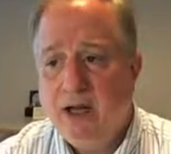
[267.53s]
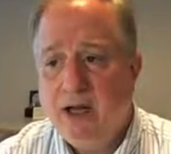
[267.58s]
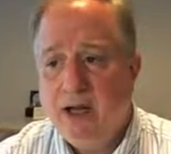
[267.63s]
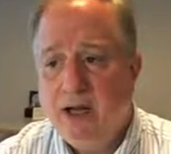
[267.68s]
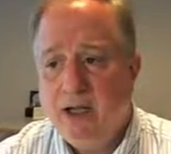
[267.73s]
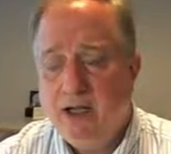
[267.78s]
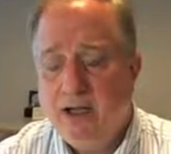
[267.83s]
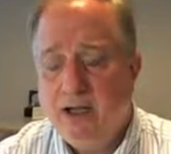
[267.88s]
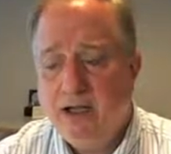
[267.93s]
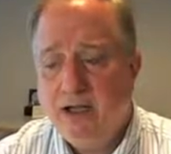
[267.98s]

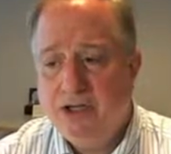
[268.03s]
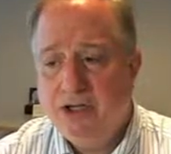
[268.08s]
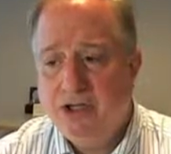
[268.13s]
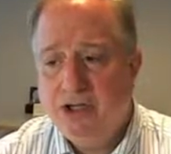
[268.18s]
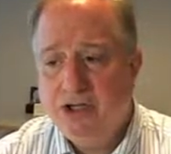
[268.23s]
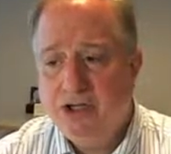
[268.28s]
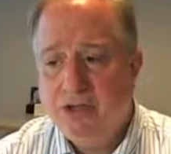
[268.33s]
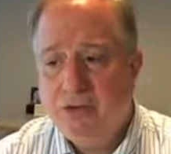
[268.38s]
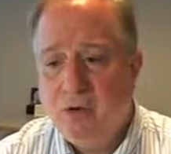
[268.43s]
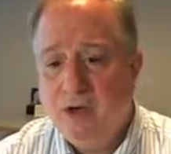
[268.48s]
Conditions
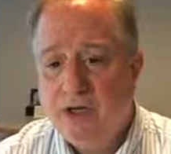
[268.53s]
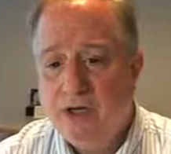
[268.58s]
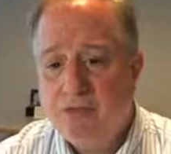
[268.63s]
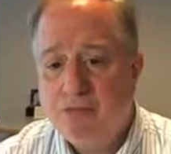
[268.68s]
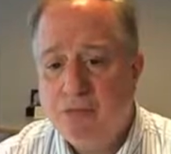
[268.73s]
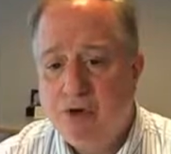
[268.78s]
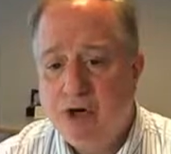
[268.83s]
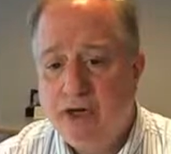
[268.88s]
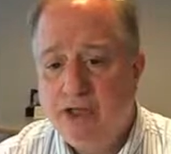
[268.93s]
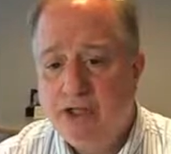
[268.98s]
in which
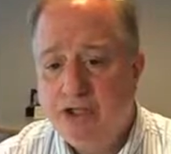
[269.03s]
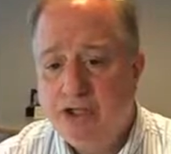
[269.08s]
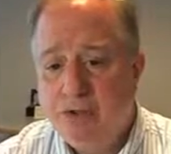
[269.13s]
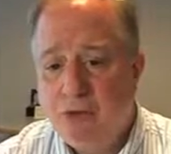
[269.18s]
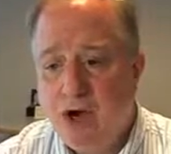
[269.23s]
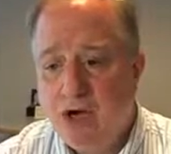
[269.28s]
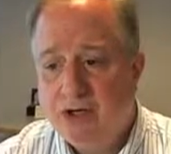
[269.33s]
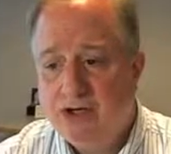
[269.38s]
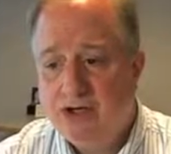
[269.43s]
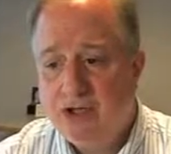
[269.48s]
brain tissue
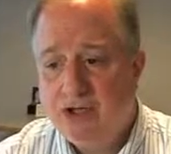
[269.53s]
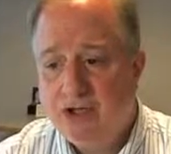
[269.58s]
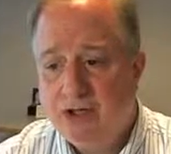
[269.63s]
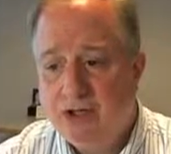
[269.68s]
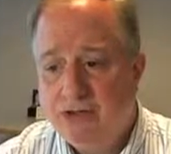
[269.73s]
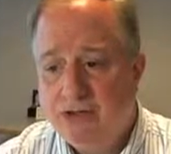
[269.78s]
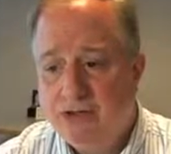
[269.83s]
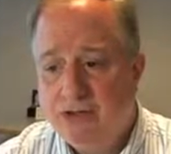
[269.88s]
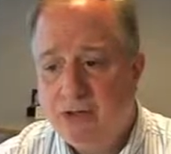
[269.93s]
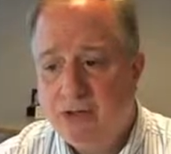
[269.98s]
oxygen
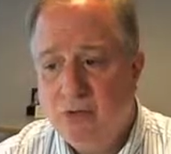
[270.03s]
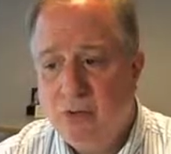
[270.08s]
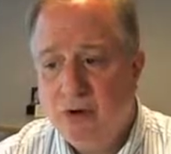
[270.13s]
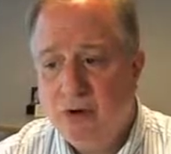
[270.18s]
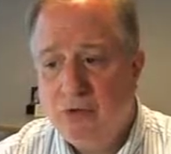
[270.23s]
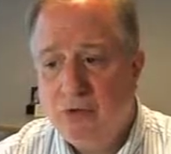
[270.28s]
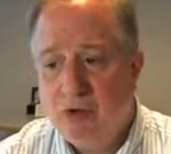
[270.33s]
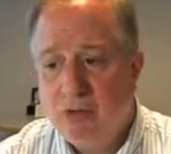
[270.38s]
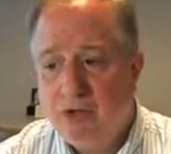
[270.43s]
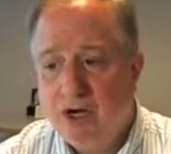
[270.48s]
is
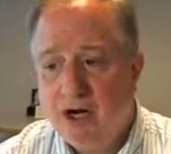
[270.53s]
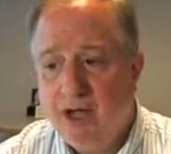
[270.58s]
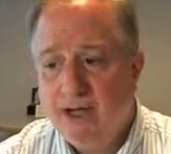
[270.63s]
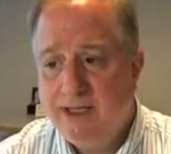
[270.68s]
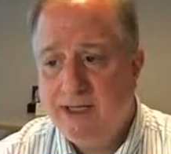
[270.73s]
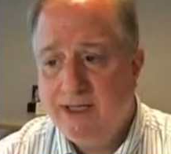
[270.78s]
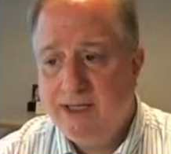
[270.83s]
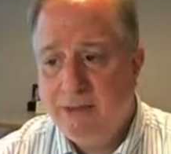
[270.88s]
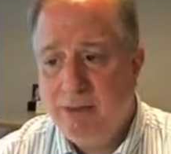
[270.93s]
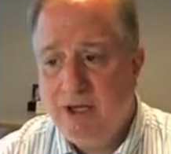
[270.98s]
normal but
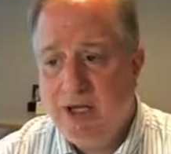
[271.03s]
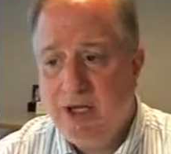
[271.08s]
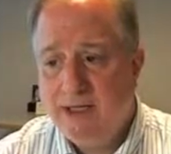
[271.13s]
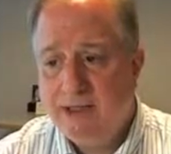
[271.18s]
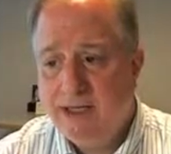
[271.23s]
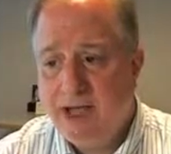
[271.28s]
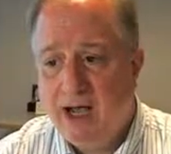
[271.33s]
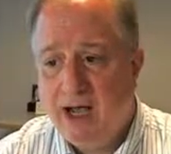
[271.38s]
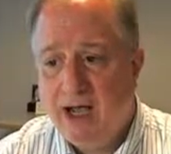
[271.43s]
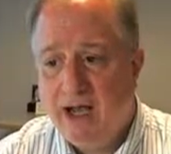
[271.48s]
ICP is
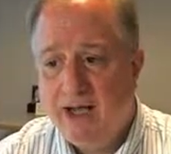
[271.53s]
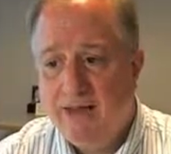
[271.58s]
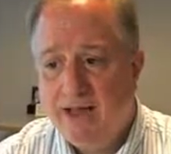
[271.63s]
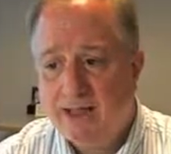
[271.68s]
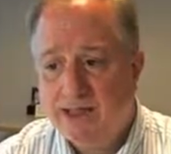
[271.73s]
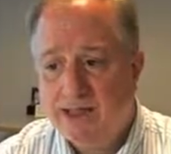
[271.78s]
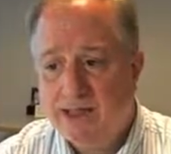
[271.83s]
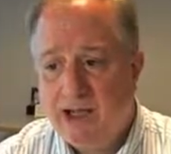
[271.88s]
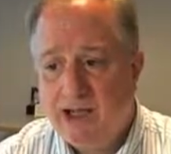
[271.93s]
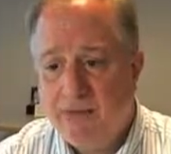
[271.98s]
high, that's
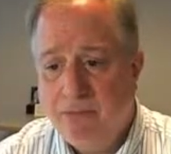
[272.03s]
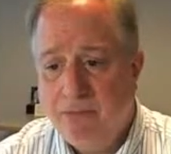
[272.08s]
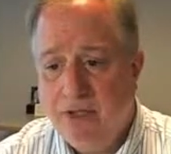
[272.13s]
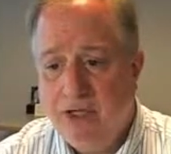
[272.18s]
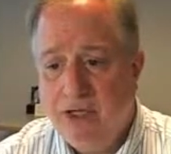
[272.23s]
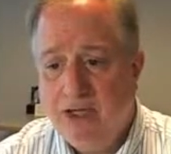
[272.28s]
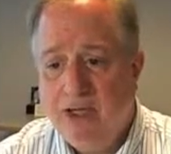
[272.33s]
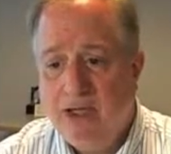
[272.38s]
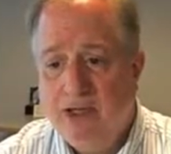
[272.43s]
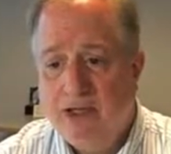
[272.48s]
type
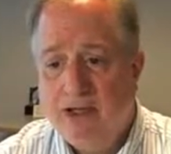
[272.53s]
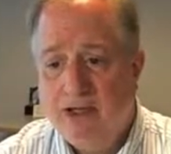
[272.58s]
B.